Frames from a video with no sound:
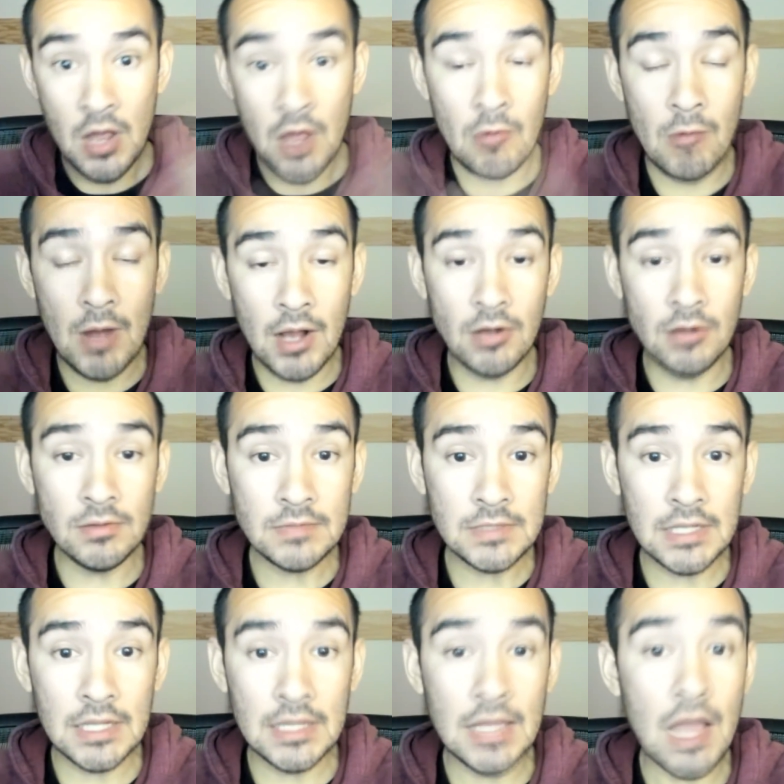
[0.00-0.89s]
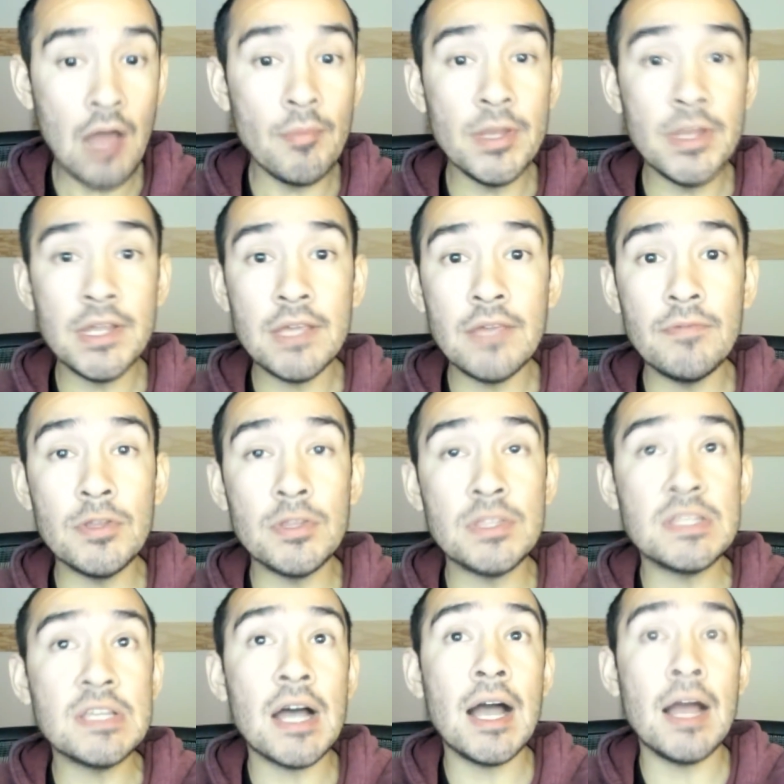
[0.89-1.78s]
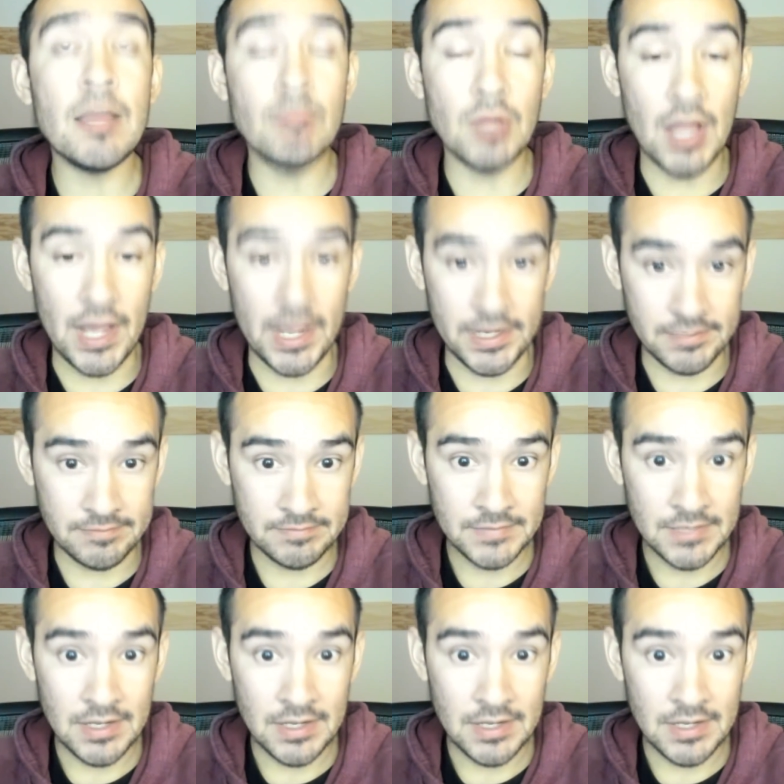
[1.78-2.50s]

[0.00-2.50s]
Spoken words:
Well, allow me to give you the timeline,